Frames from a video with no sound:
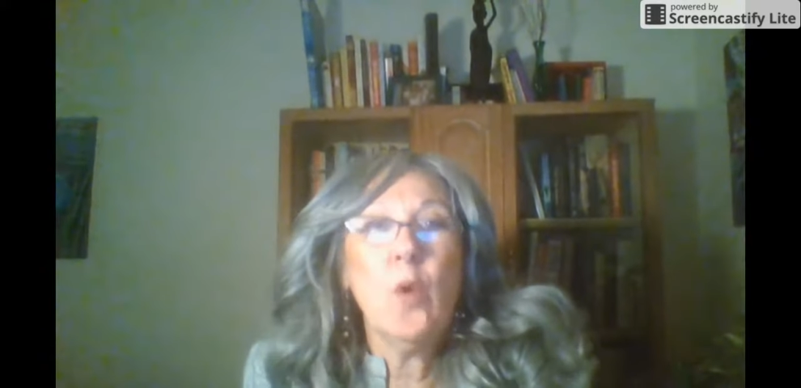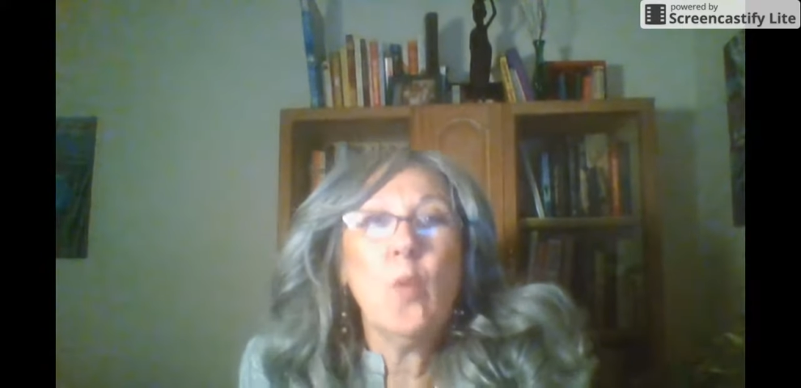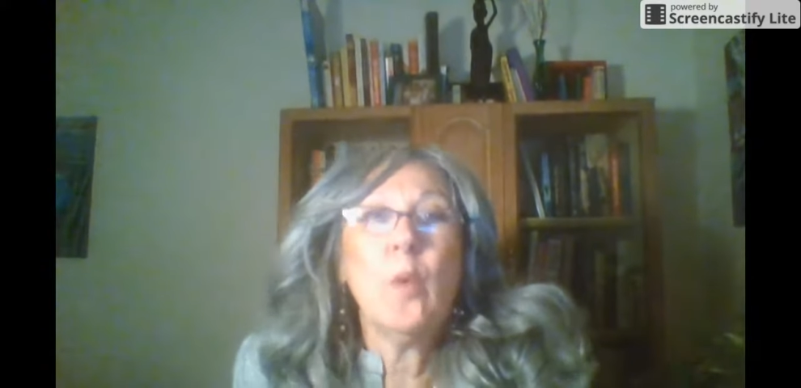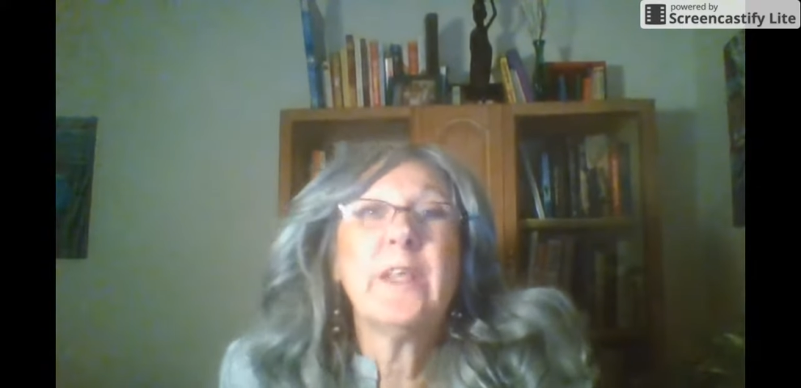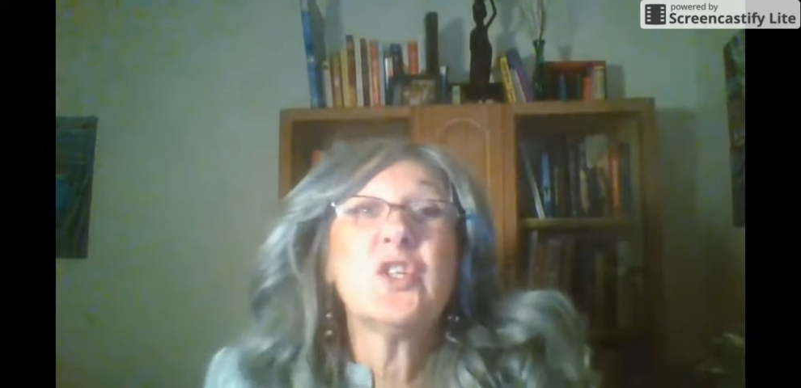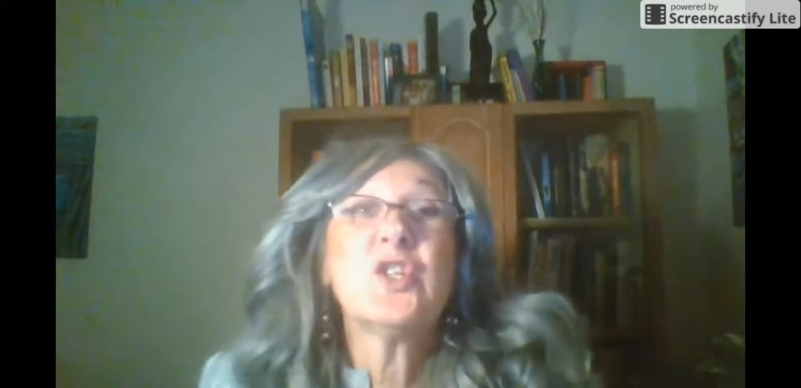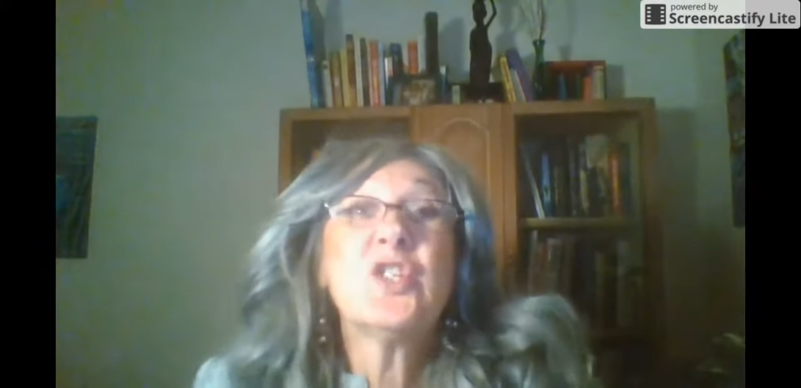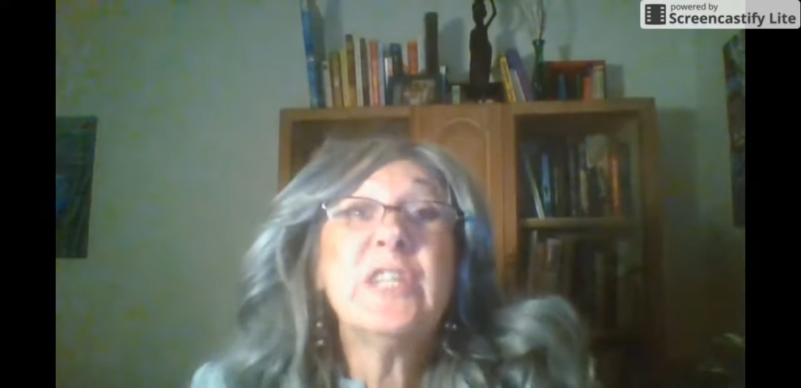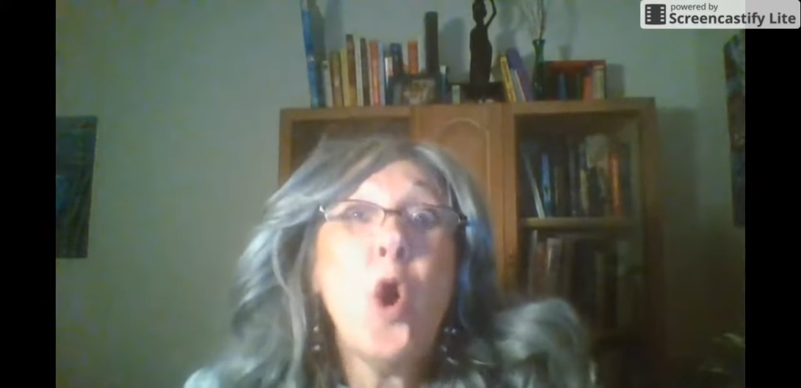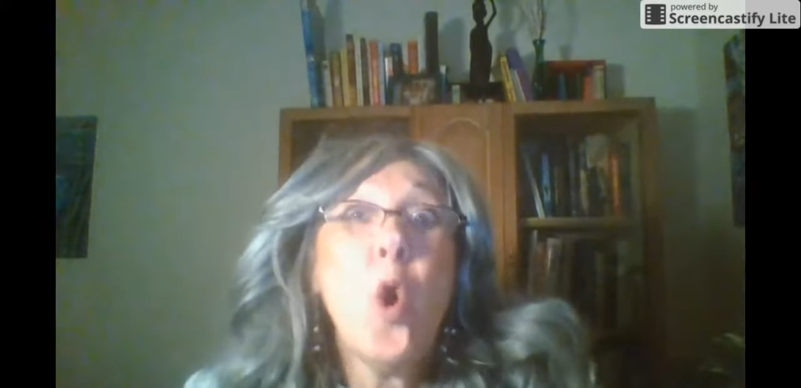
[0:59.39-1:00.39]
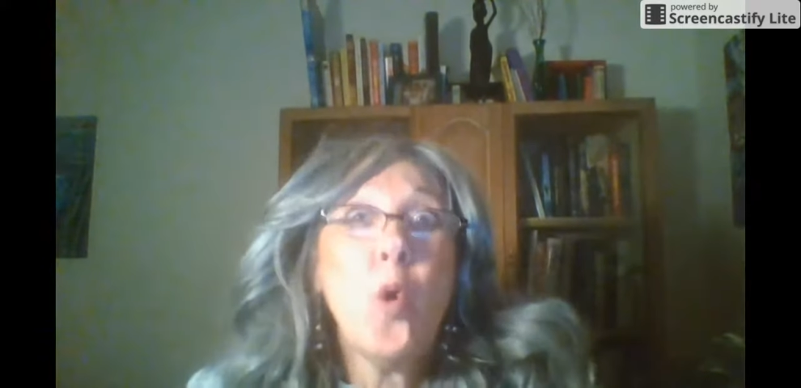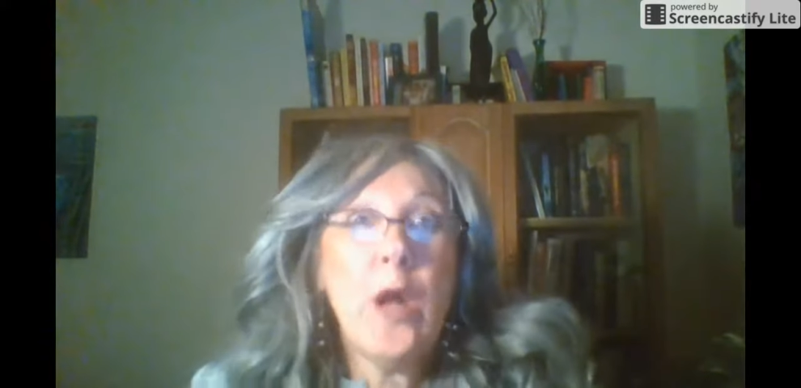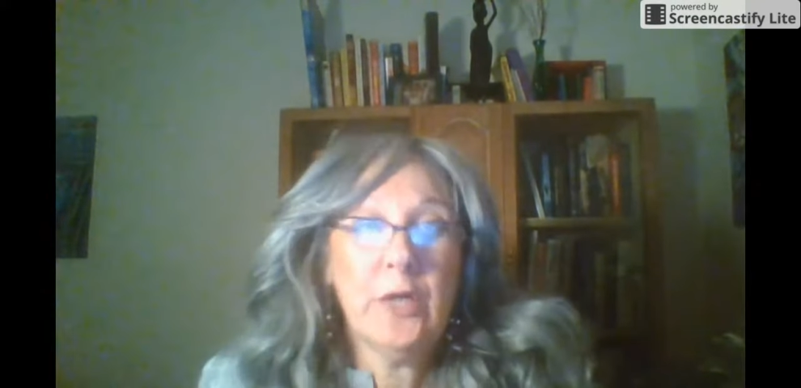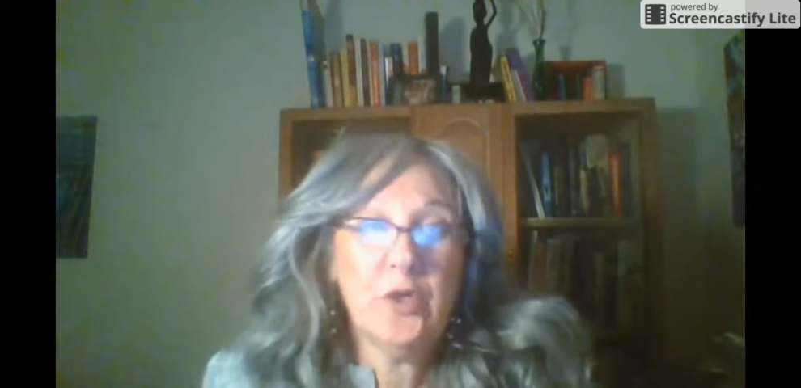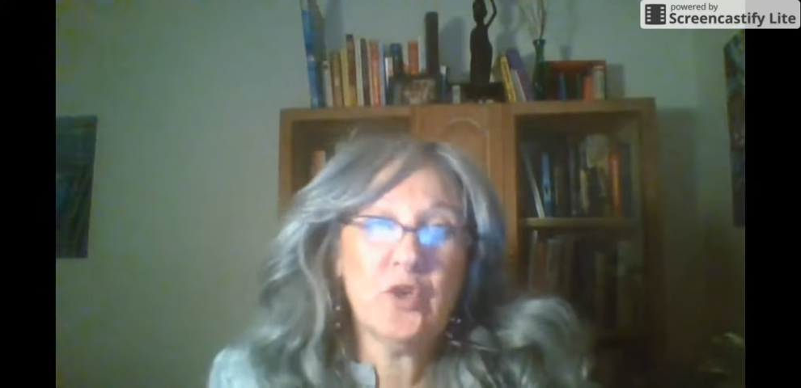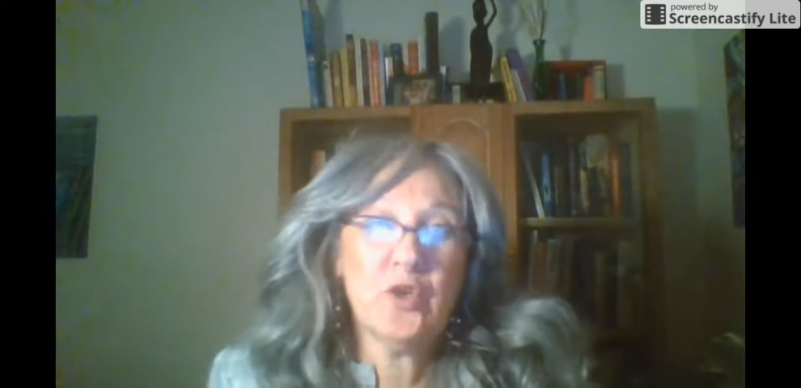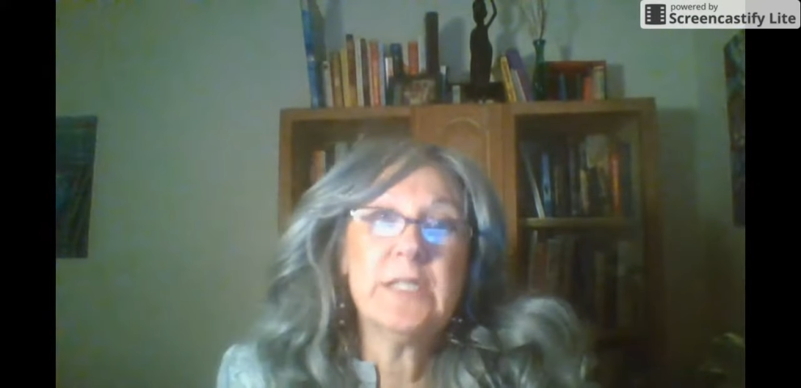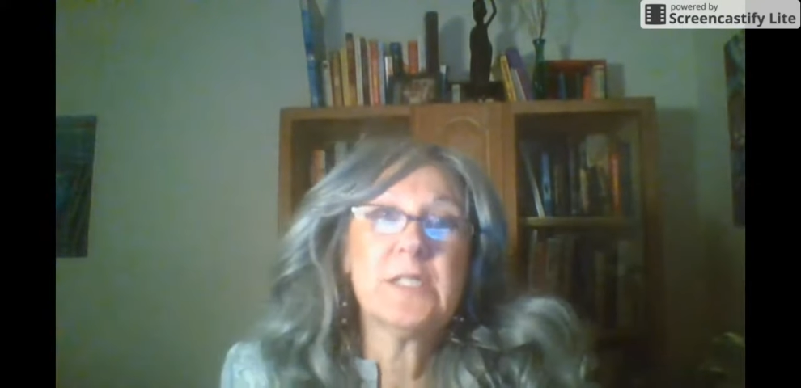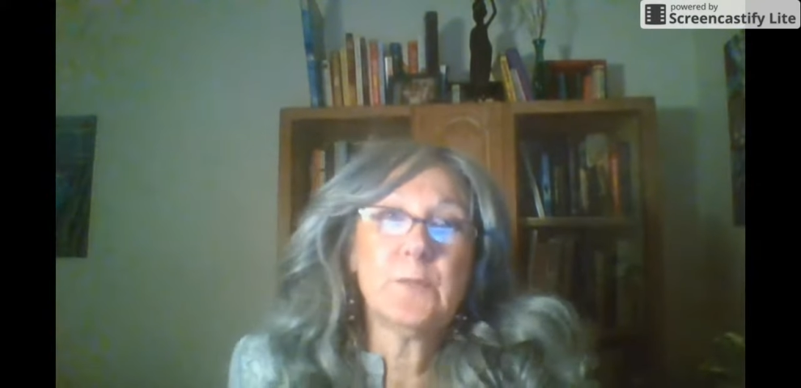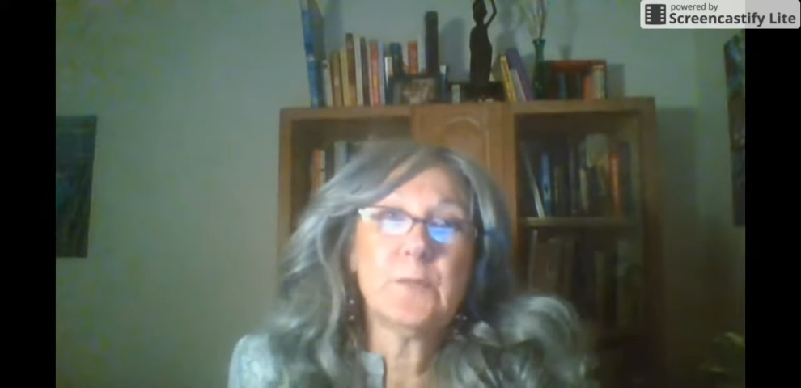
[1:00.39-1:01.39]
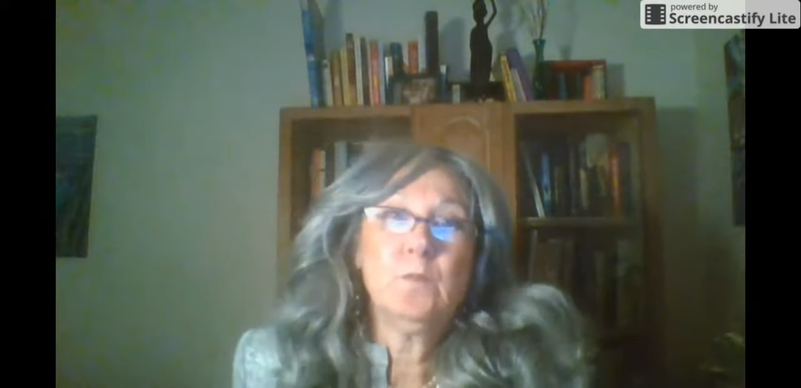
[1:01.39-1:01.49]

one of the shithole countries.